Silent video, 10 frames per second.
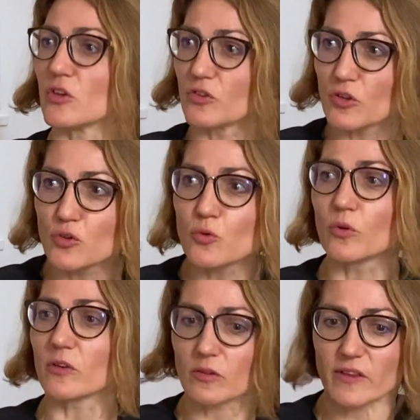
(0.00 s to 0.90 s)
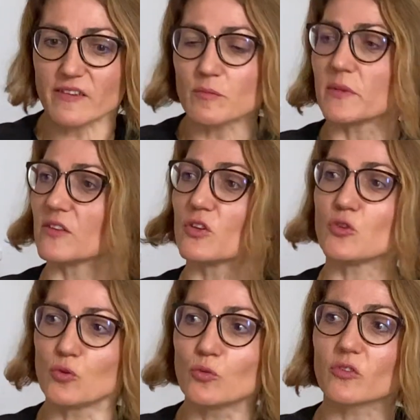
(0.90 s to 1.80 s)
doesn't mean the
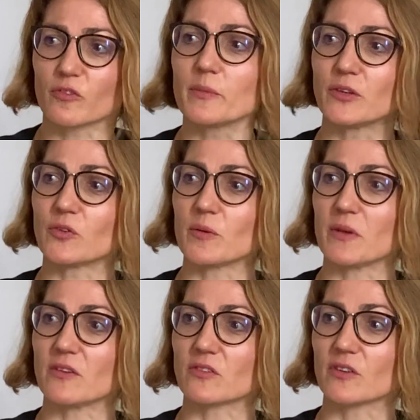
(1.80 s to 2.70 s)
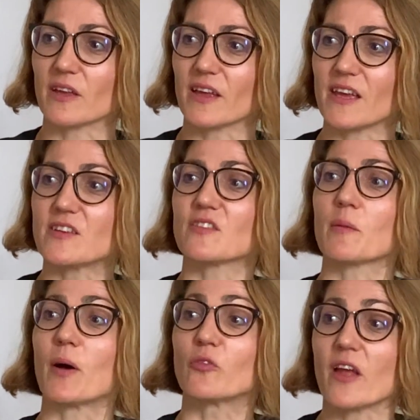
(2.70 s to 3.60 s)
use of military means. It is
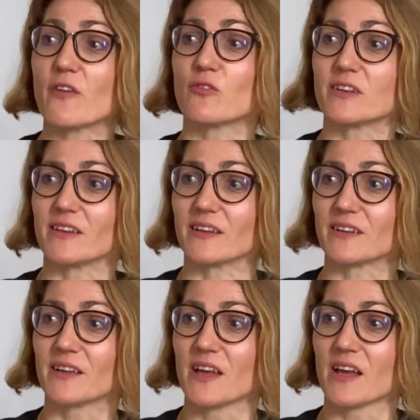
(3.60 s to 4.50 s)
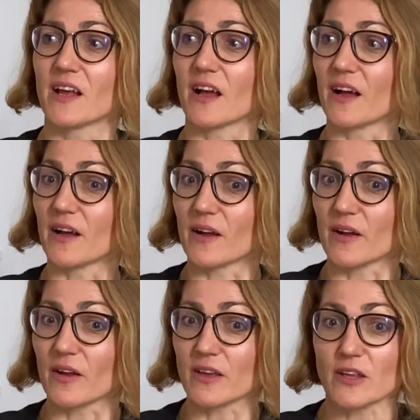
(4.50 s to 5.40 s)
about everything.
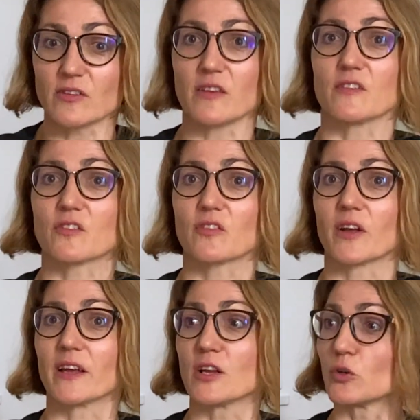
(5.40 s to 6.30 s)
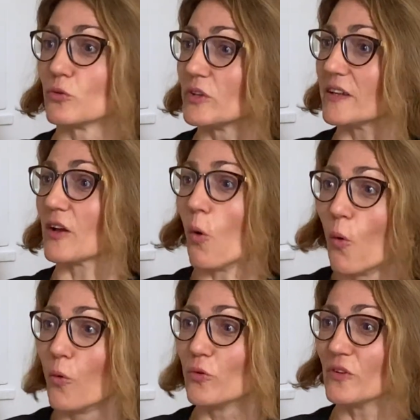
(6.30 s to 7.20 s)
It is including
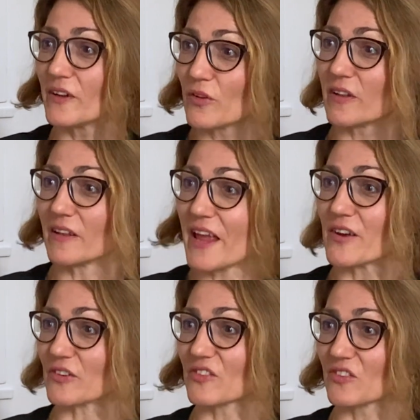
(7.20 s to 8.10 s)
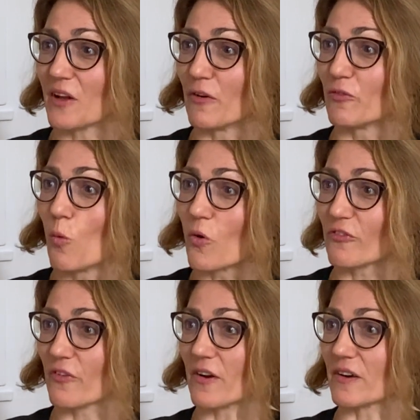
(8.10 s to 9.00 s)
all layers of
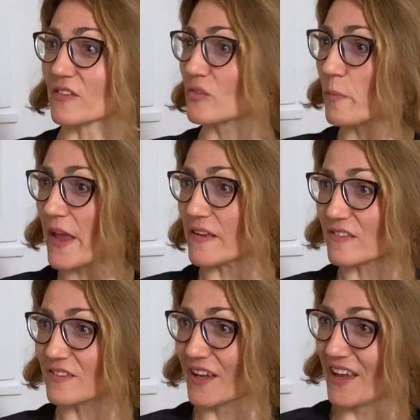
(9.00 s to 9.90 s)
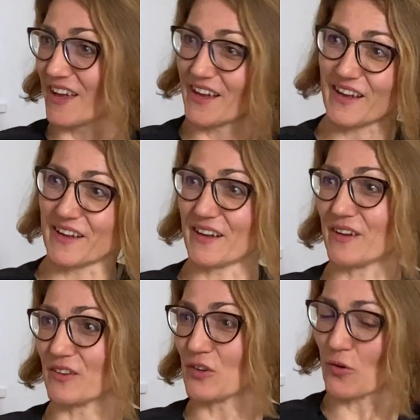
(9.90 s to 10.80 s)
warfare, space,
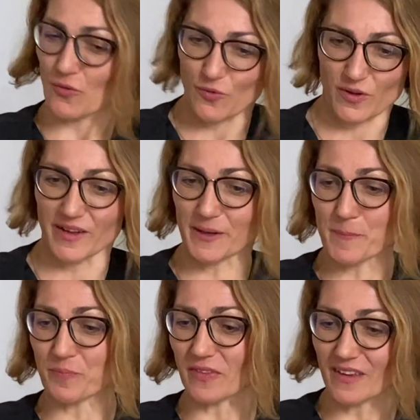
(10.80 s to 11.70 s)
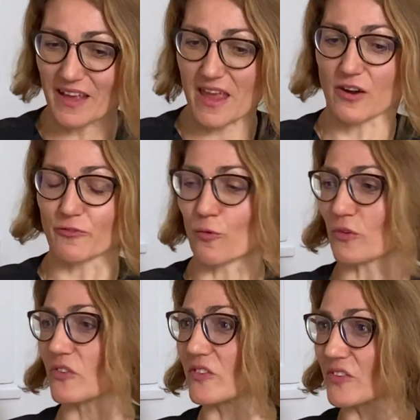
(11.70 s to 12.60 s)
air
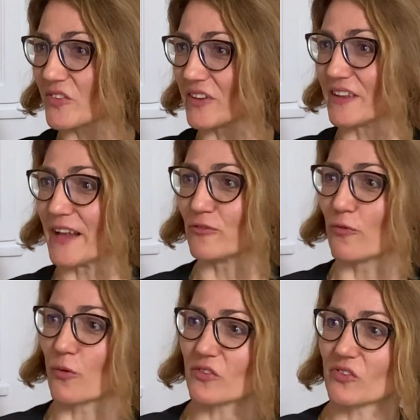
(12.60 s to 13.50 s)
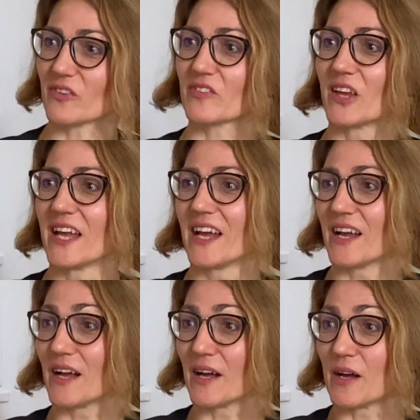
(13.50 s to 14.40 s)
forces, land forces,
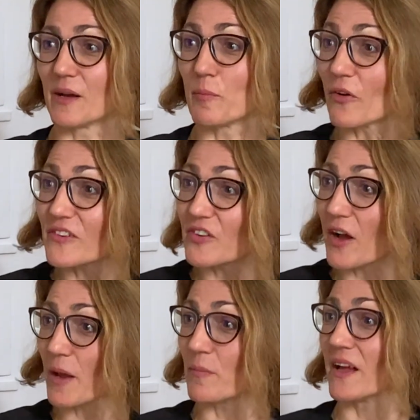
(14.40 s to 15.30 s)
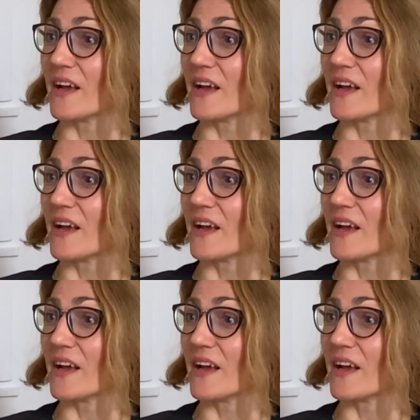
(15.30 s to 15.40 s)
maritime,